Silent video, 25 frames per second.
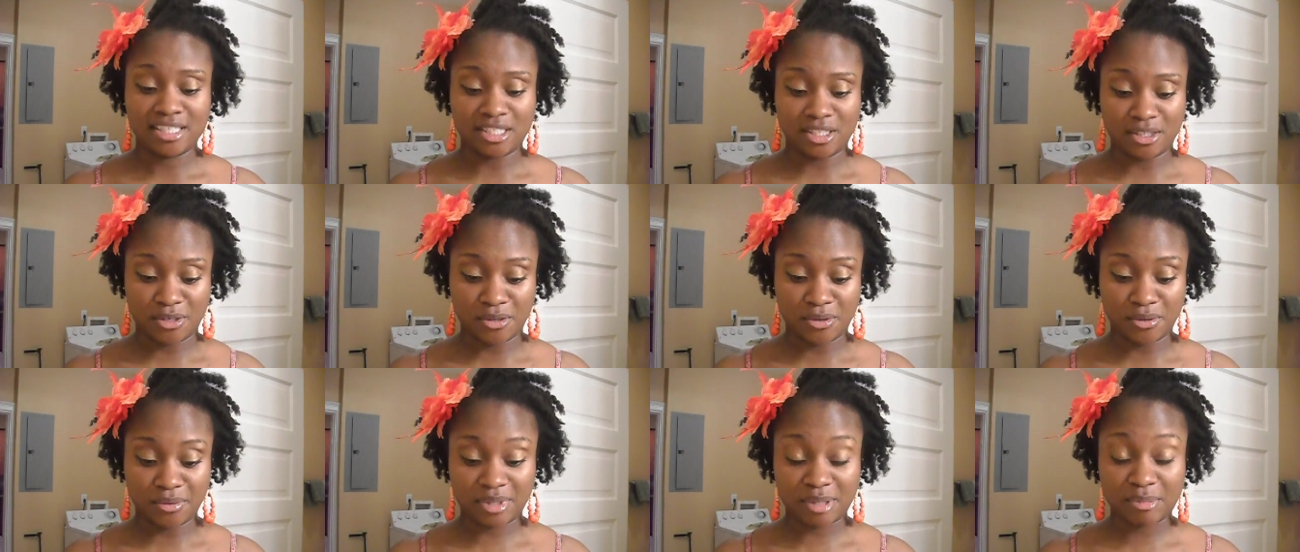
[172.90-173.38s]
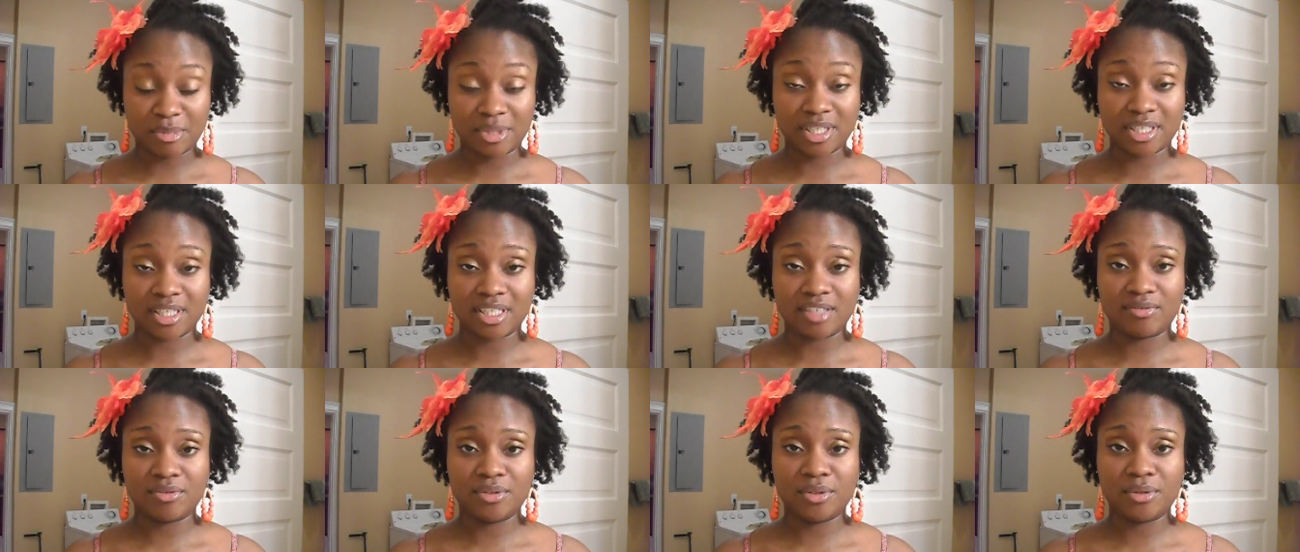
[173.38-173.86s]
so women,
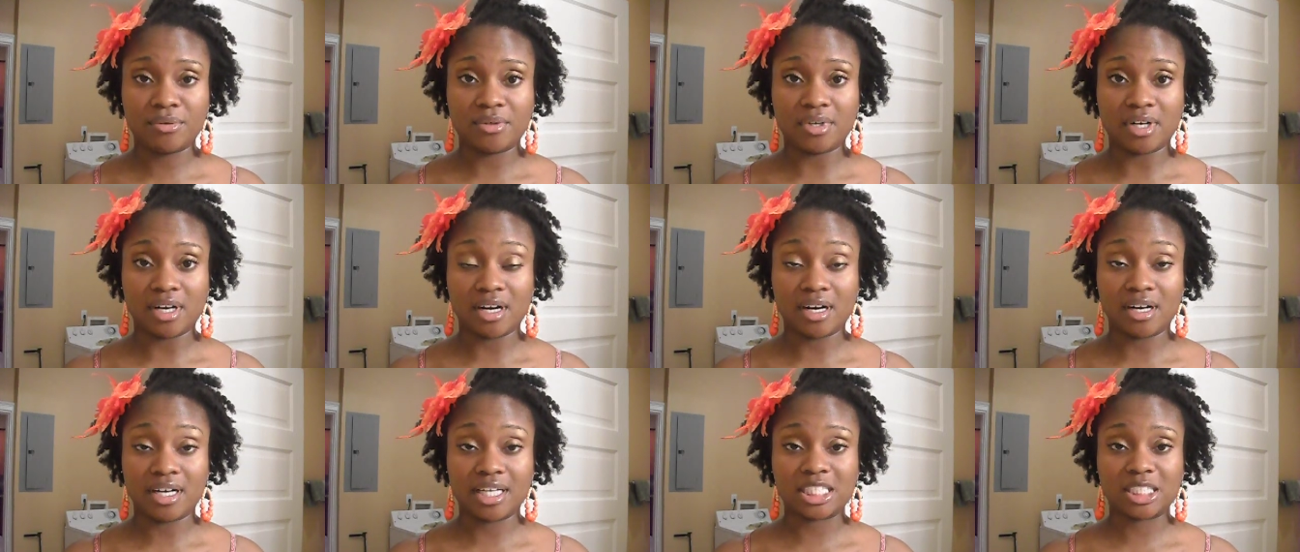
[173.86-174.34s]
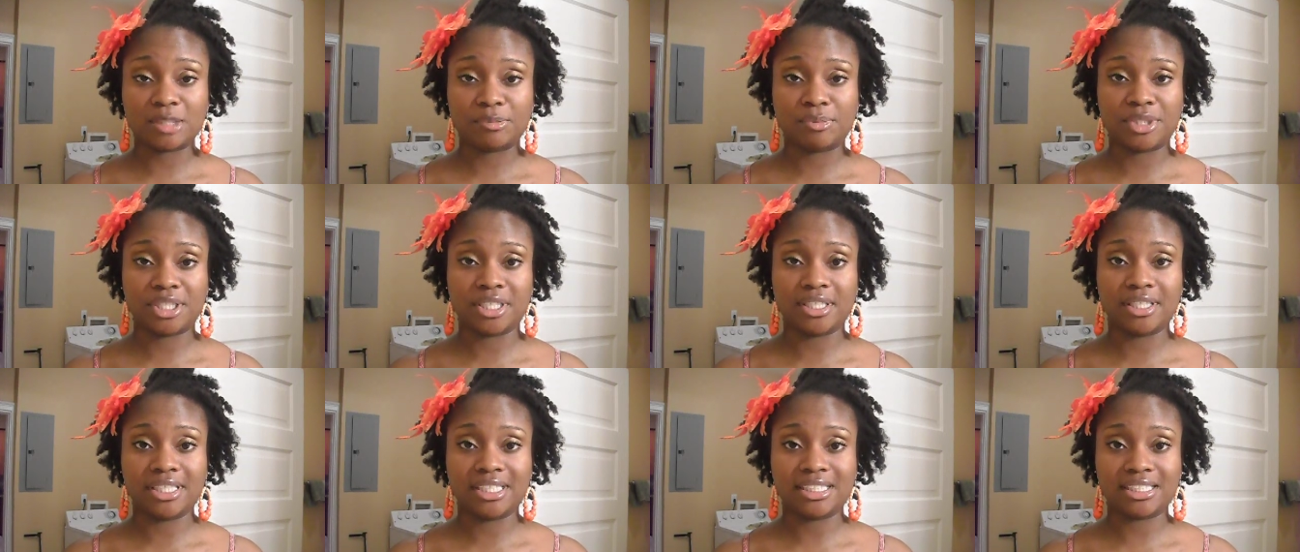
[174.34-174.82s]
if you are
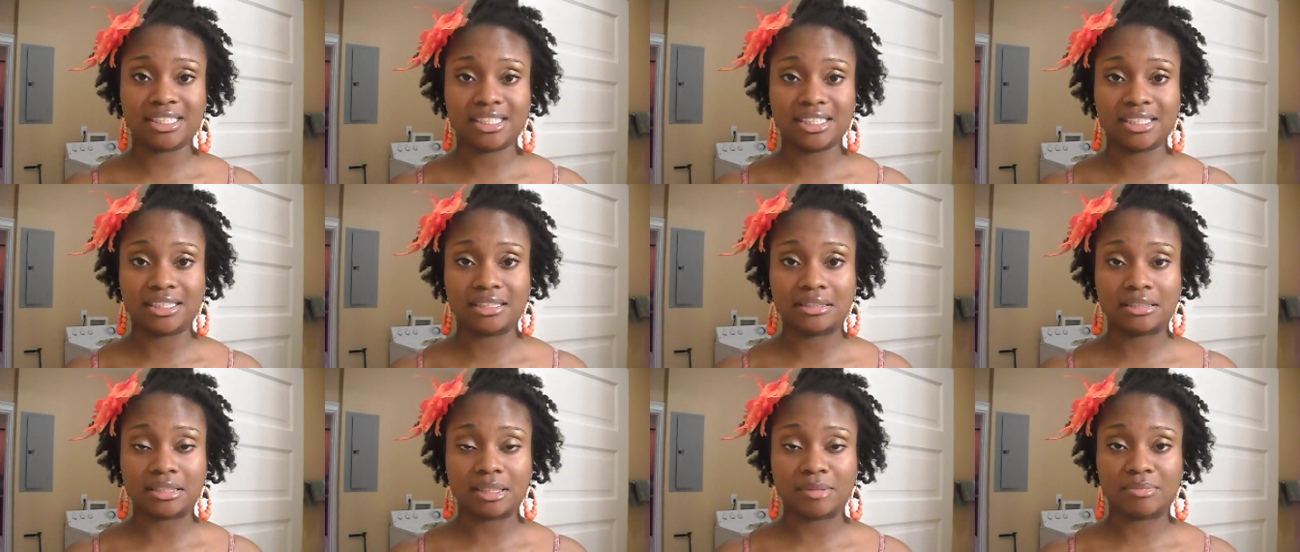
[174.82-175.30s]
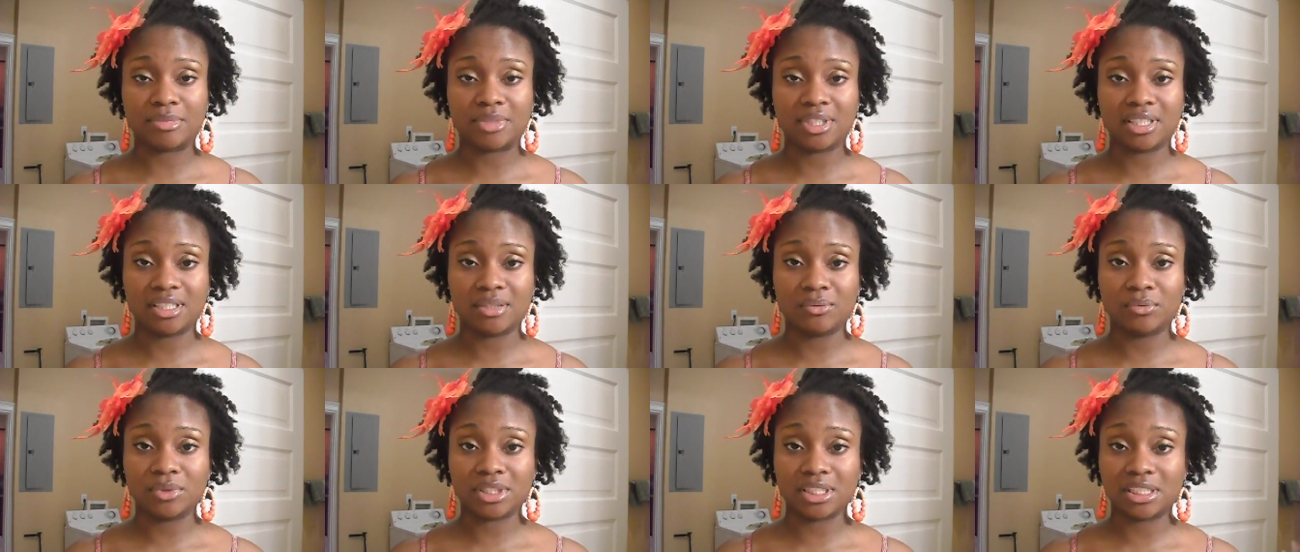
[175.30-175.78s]
experiencing
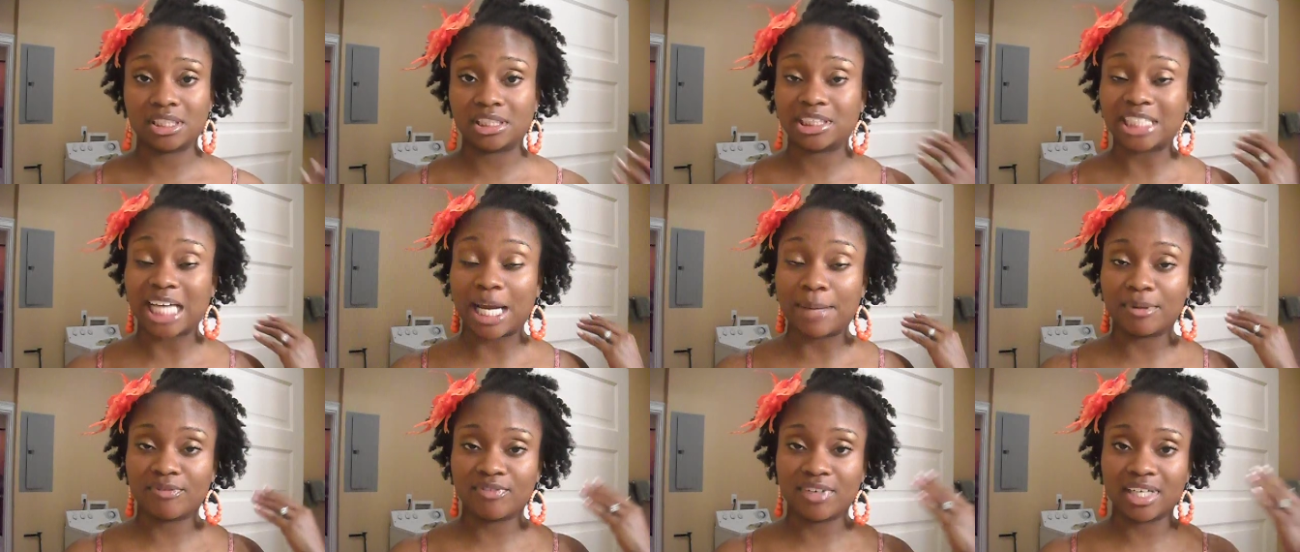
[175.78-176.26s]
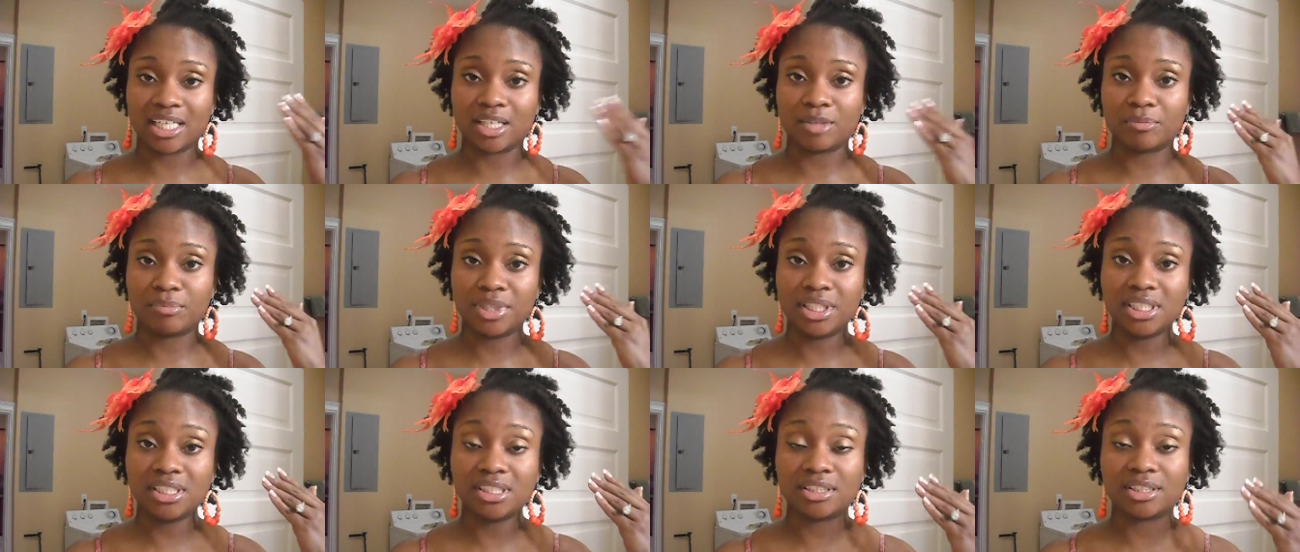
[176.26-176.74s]
something with this type of
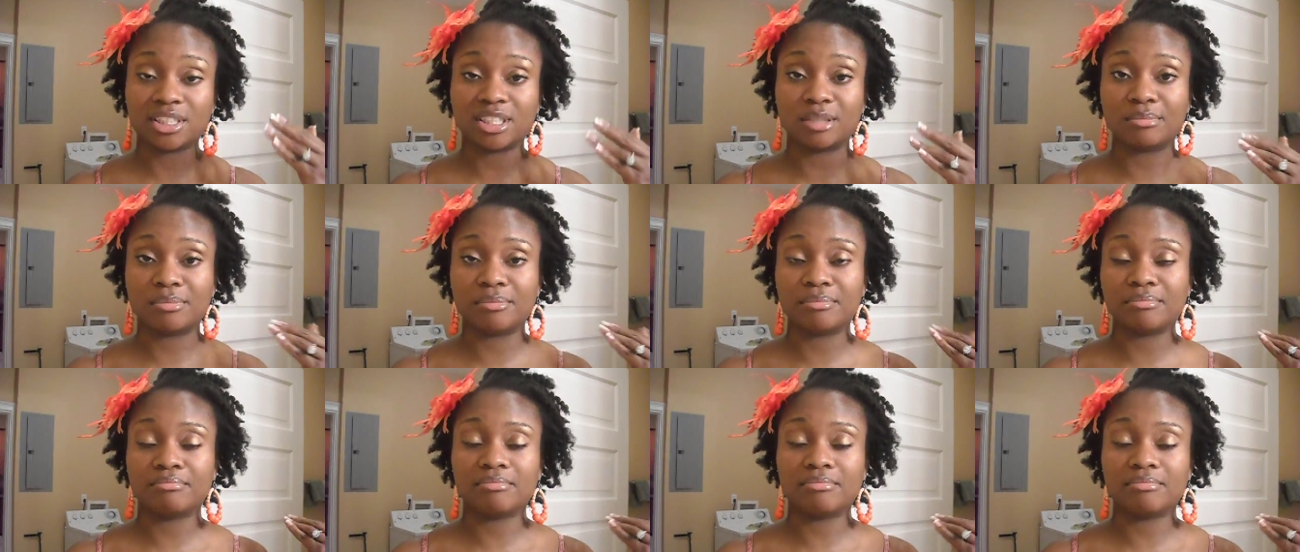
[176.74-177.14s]
alopecia,